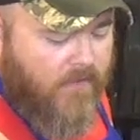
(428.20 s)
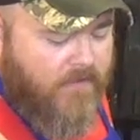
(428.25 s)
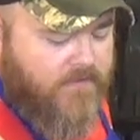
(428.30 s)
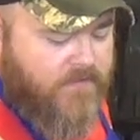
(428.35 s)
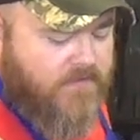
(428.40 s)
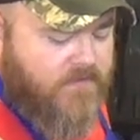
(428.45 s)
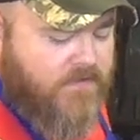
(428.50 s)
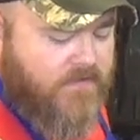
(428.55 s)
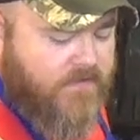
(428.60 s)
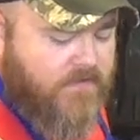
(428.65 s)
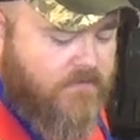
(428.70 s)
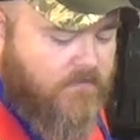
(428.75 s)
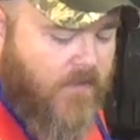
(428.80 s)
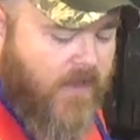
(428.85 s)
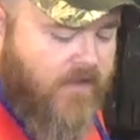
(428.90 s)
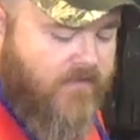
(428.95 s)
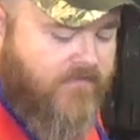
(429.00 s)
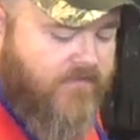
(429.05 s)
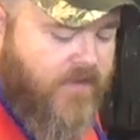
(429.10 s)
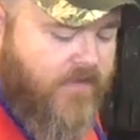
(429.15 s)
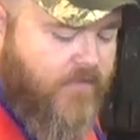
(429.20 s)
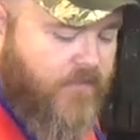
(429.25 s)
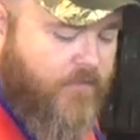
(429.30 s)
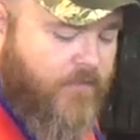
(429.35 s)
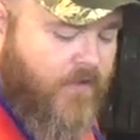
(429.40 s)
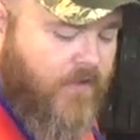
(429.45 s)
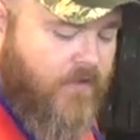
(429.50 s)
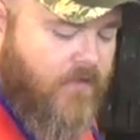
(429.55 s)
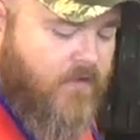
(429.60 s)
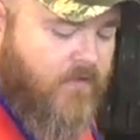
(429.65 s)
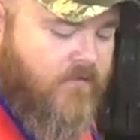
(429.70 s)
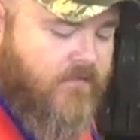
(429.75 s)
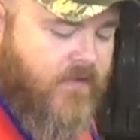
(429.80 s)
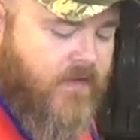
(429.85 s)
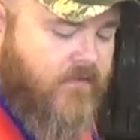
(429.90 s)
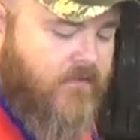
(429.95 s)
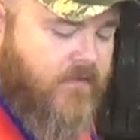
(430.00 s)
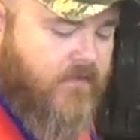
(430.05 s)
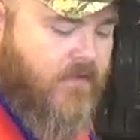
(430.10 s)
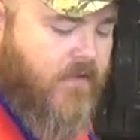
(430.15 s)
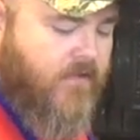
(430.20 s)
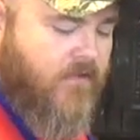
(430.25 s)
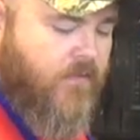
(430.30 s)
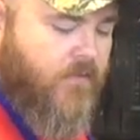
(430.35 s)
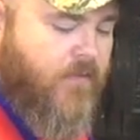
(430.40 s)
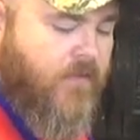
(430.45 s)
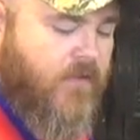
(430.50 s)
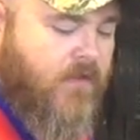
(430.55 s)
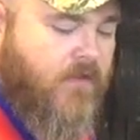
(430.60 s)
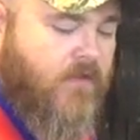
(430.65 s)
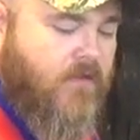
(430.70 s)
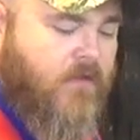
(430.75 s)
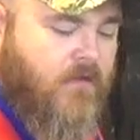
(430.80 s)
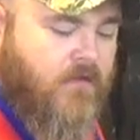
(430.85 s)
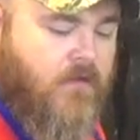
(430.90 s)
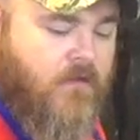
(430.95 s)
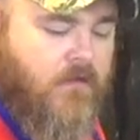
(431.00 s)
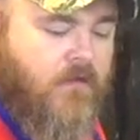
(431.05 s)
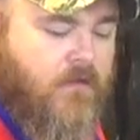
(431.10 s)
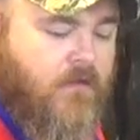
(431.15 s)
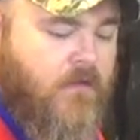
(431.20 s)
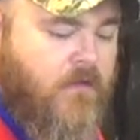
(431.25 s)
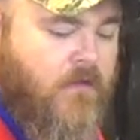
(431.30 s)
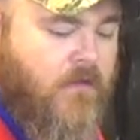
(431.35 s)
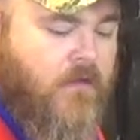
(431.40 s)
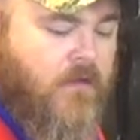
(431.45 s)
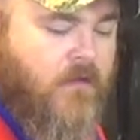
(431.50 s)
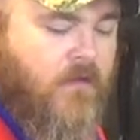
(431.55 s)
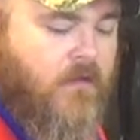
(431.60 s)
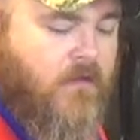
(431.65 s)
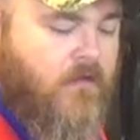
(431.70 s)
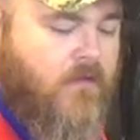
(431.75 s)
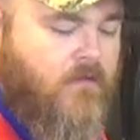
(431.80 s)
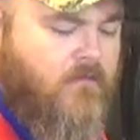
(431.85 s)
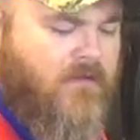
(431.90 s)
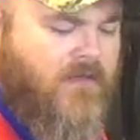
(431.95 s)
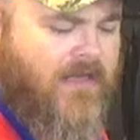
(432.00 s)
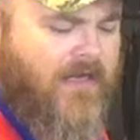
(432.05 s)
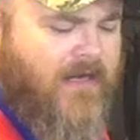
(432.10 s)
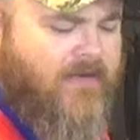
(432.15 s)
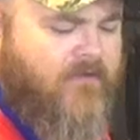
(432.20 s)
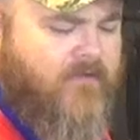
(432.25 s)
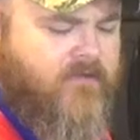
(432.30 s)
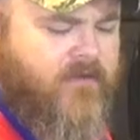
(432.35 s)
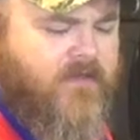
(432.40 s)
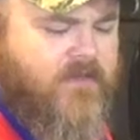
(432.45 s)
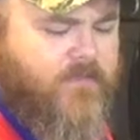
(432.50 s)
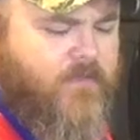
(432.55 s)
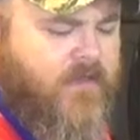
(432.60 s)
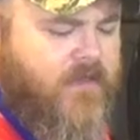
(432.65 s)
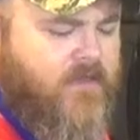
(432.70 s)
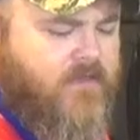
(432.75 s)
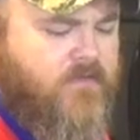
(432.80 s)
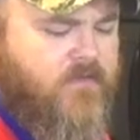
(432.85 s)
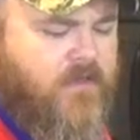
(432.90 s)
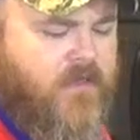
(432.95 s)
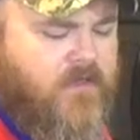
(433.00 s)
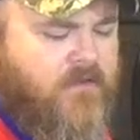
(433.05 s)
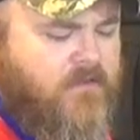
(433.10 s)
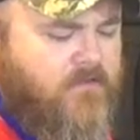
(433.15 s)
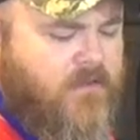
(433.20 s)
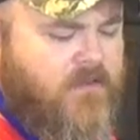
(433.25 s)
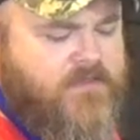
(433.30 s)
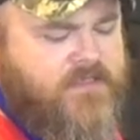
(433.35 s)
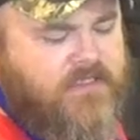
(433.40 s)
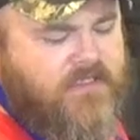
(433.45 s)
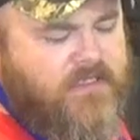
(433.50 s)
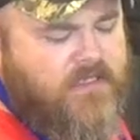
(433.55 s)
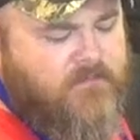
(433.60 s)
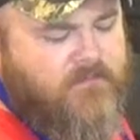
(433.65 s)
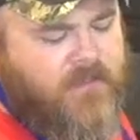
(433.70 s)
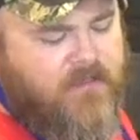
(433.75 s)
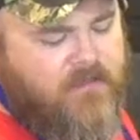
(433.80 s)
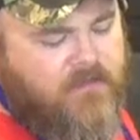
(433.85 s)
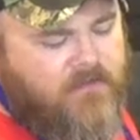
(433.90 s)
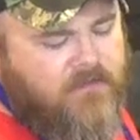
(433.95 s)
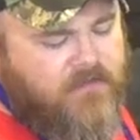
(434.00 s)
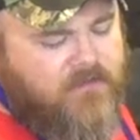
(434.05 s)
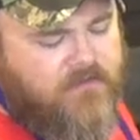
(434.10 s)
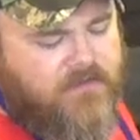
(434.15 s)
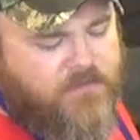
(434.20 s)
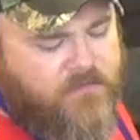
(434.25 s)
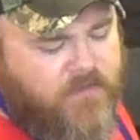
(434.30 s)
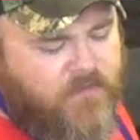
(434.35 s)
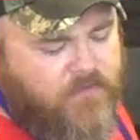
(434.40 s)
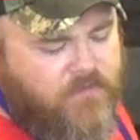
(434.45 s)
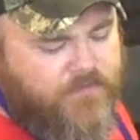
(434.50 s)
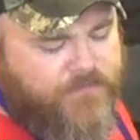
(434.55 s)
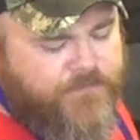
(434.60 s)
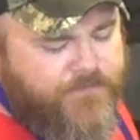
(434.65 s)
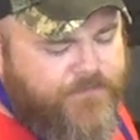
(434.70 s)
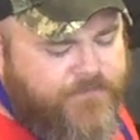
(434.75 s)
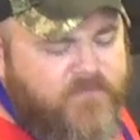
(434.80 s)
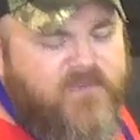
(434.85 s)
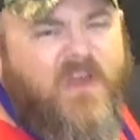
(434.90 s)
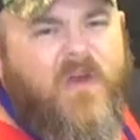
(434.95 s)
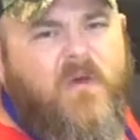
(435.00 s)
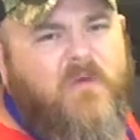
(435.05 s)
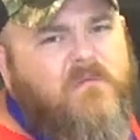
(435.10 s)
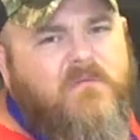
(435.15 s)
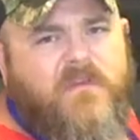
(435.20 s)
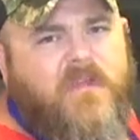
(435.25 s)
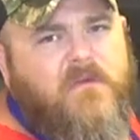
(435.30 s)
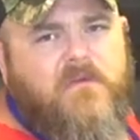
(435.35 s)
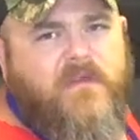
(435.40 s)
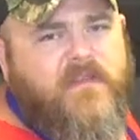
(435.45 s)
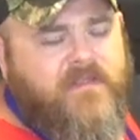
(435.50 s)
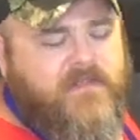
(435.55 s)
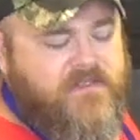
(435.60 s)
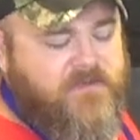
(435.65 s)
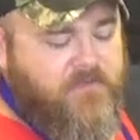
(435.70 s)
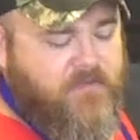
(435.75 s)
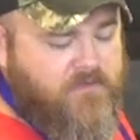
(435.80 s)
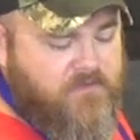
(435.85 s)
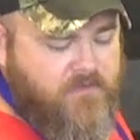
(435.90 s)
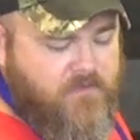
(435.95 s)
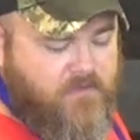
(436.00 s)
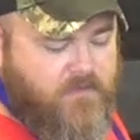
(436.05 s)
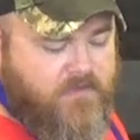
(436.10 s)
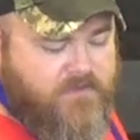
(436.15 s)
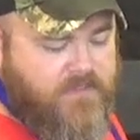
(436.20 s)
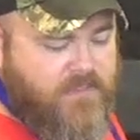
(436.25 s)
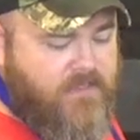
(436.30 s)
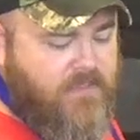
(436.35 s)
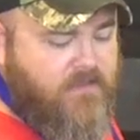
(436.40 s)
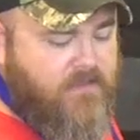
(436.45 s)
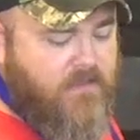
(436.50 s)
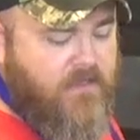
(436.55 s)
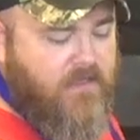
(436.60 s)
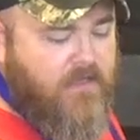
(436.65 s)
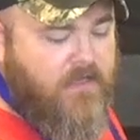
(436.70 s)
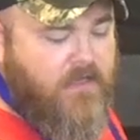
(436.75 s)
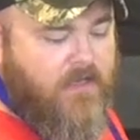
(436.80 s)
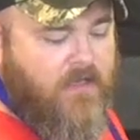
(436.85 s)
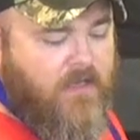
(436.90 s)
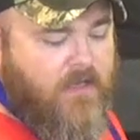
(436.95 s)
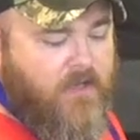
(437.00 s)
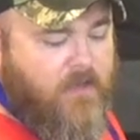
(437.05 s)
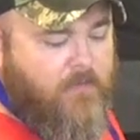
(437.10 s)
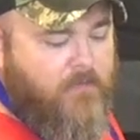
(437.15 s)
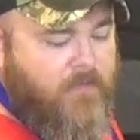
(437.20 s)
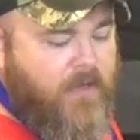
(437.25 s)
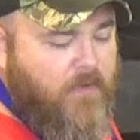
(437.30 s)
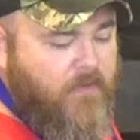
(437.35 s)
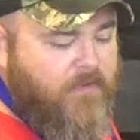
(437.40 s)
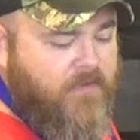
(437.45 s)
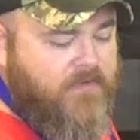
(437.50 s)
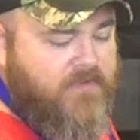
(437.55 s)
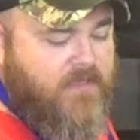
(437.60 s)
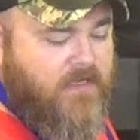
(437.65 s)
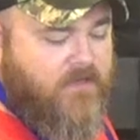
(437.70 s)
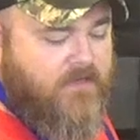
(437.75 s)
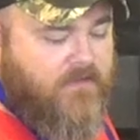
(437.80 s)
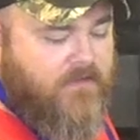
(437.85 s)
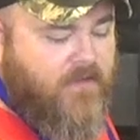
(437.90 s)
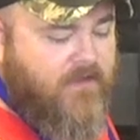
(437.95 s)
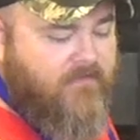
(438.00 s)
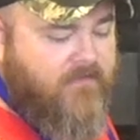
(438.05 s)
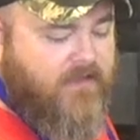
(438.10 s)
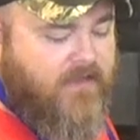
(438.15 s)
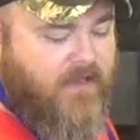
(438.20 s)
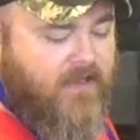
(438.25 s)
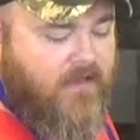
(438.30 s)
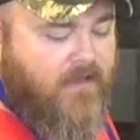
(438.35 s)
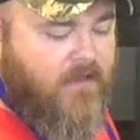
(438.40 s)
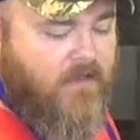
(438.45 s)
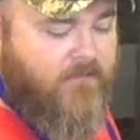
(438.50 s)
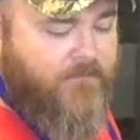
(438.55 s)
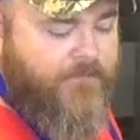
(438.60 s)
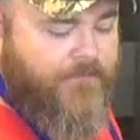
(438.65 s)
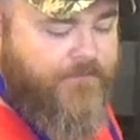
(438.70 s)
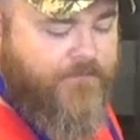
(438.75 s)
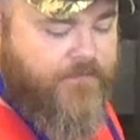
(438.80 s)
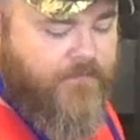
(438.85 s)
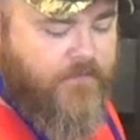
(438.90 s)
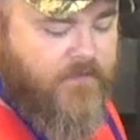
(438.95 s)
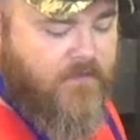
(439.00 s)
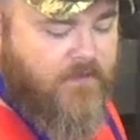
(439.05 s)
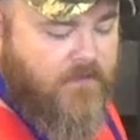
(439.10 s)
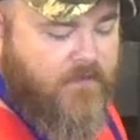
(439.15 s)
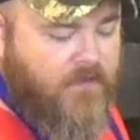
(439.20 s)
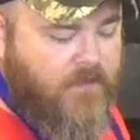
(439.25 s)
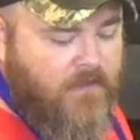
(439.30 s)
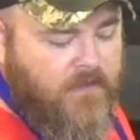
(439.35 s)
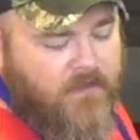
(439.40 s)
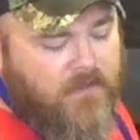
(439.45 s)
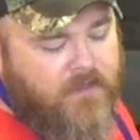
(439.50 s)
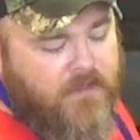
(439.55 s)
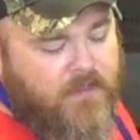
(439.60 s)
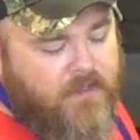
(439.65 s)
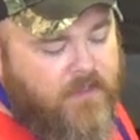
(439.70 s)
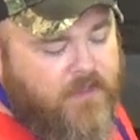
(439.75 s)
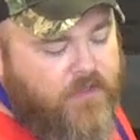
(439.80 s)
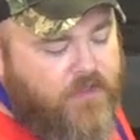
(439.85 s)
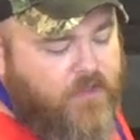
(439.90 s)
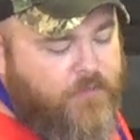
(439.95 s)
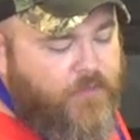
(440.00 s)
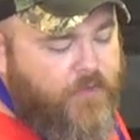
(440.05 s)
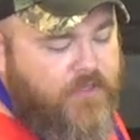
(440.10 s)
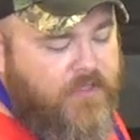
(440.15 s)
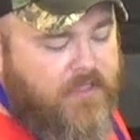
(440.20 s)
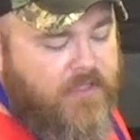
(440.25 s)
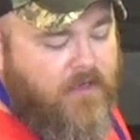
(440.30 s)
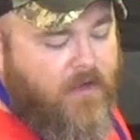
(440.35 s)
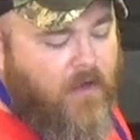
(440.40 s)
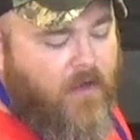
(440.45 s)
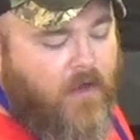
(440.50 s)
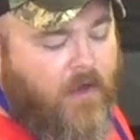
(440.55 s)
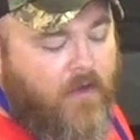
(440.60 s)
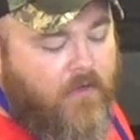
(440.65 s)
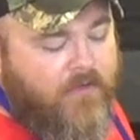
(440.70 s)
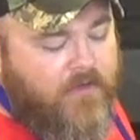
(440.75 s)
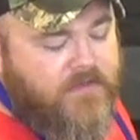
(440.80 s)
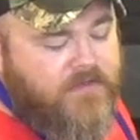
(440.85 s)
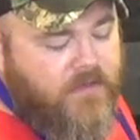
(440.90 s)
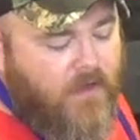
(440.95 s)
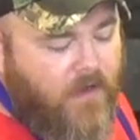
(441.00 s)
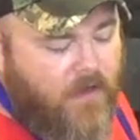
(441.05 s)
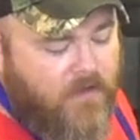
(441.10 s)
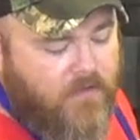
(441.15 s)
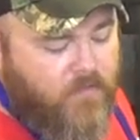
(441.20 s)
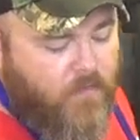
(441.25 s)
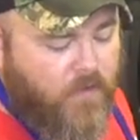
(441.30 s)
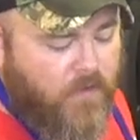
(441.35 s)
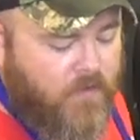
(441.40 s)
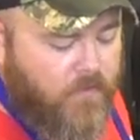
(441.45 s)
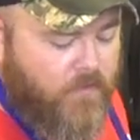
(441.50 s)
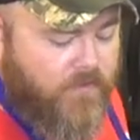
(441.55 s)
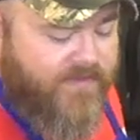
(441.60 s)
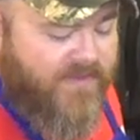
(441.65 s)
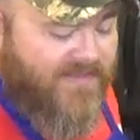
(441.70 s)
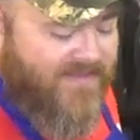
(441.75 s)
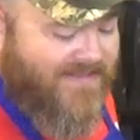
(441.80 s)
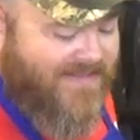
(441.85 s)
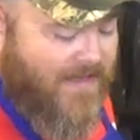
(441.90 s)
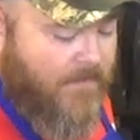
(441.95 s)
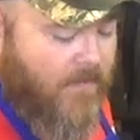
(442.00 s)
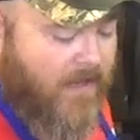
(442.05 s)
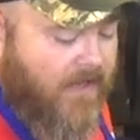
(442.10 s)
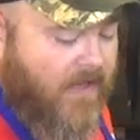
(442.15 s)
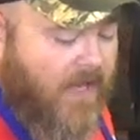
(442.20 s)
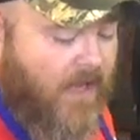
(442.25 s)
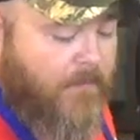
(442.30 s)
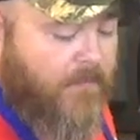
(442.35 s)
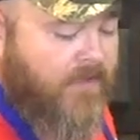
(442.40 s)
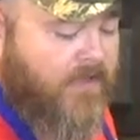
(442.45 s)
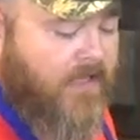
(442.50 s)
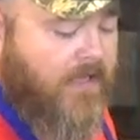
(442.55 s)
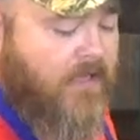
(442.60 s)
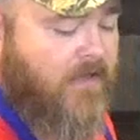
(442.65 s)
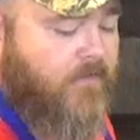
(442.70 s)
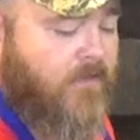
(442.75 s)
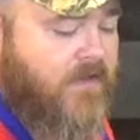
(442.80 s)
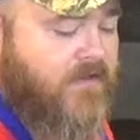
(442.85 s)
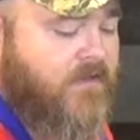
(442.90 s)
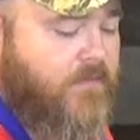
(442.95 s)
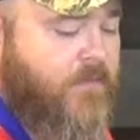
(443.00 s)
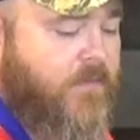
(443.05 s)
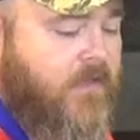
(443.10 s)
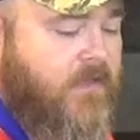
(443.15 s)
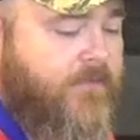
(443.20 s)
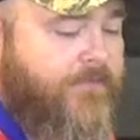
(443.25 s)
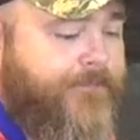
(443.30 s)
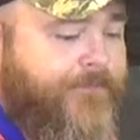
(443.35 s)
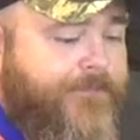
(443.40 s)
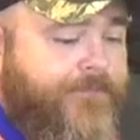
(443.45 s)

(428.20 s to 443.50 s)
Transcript: That's my favorite part of every recipe. Well, not every recipe, because when I do raw chicken, I'm not going to lick the spoon. don't, don't lick your spoons with raw chicken. But with a chocolate lava cake, you're putting in all this hard work with this semi-complicated recipe.